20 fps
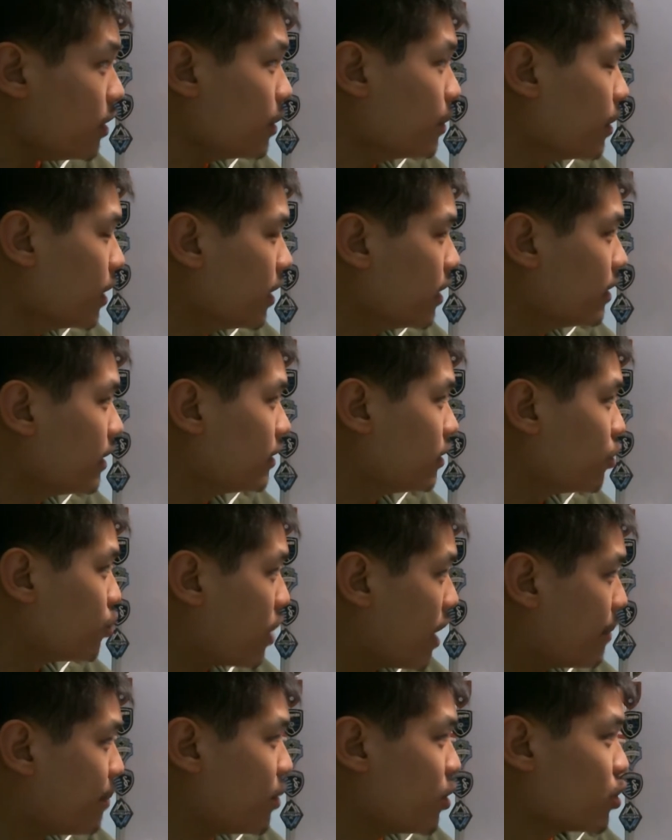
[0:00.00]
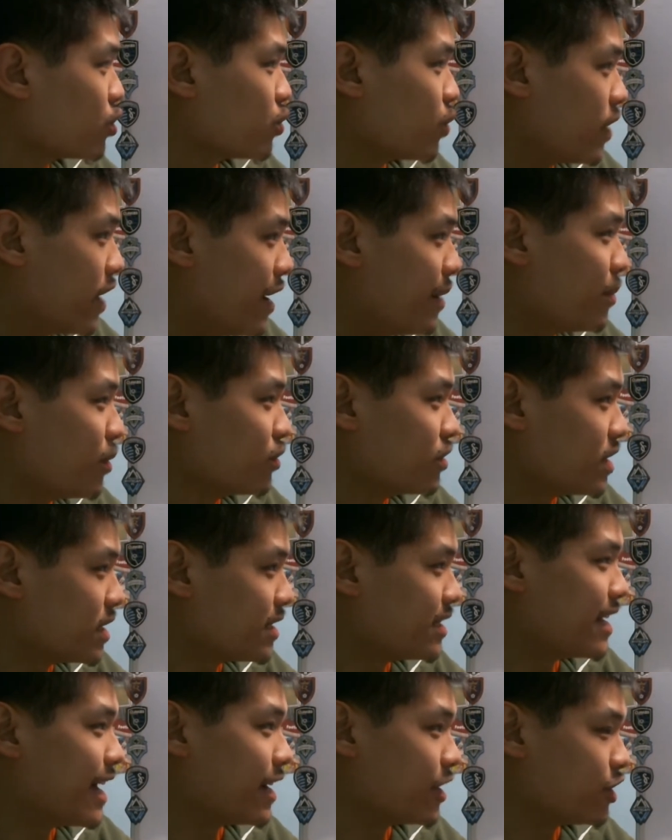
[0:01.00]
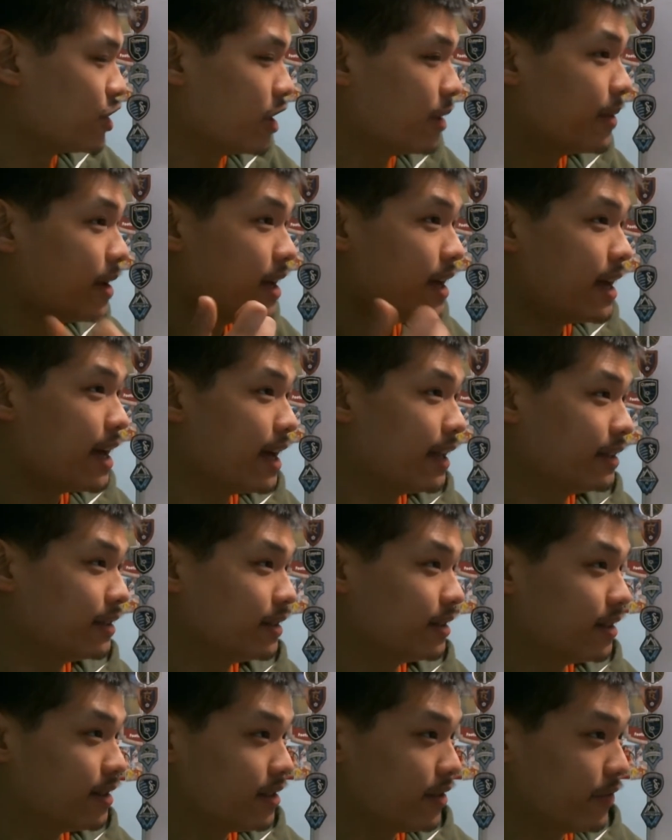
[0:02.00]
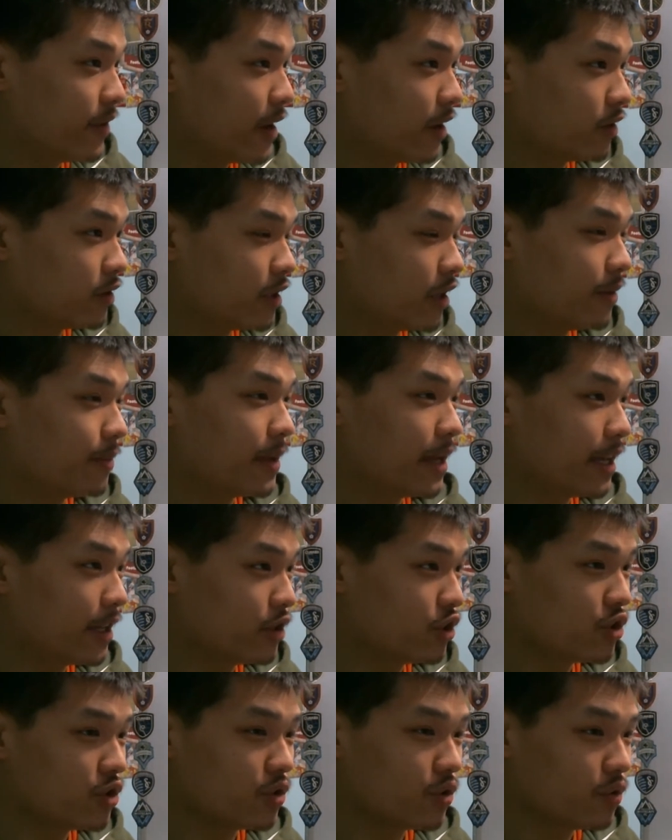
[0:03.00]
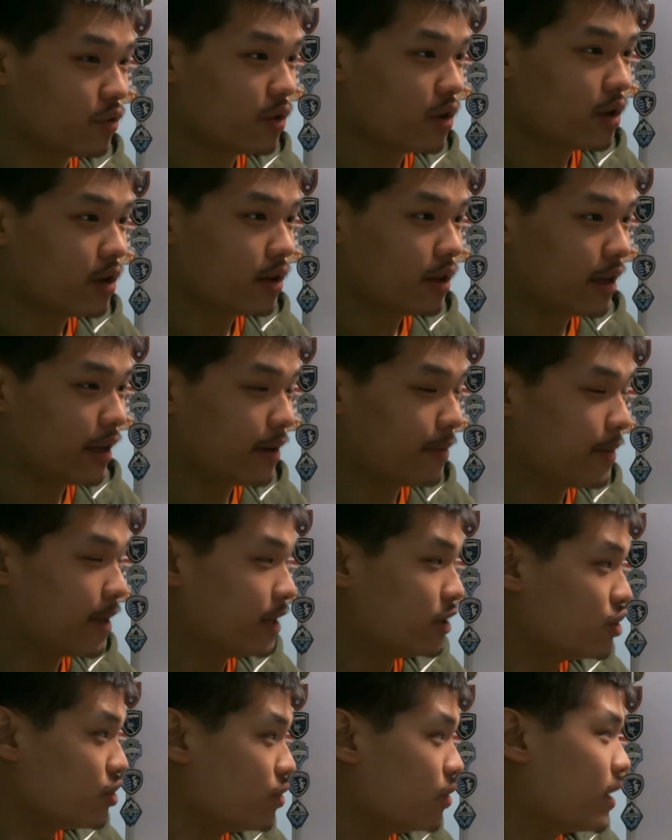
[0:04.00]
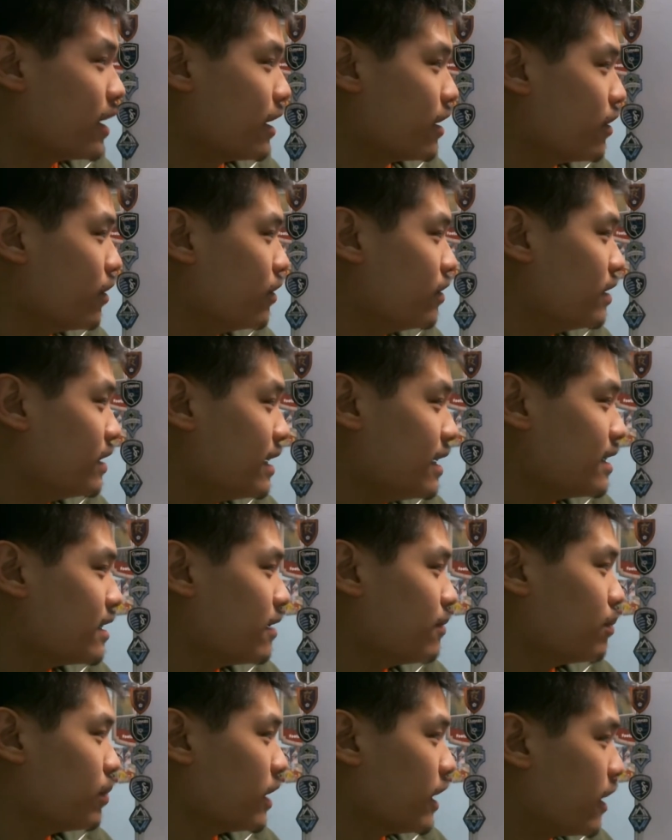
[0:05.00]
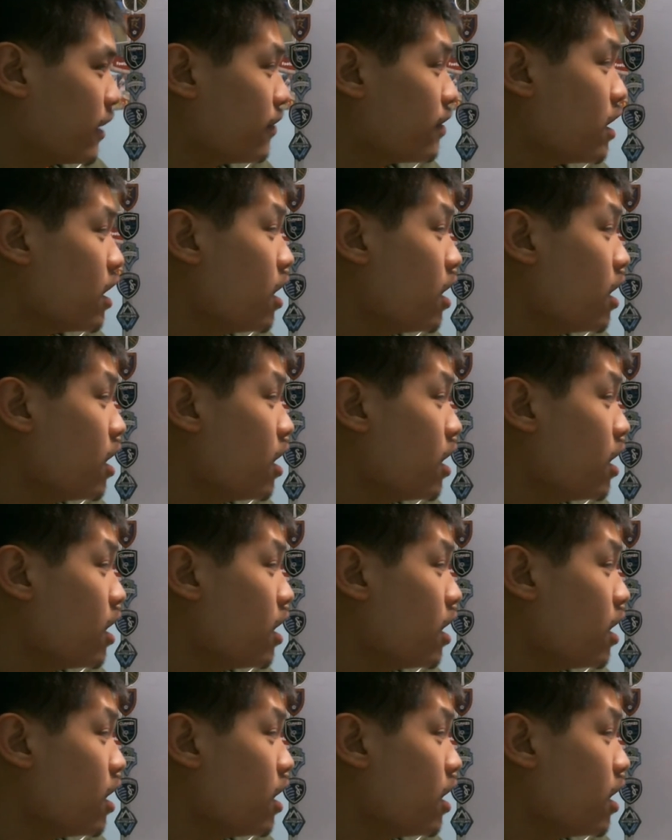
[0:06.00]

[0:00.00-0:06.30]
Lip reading: player that the Red Bulls were able to snatch up and develop him into a good, decent player.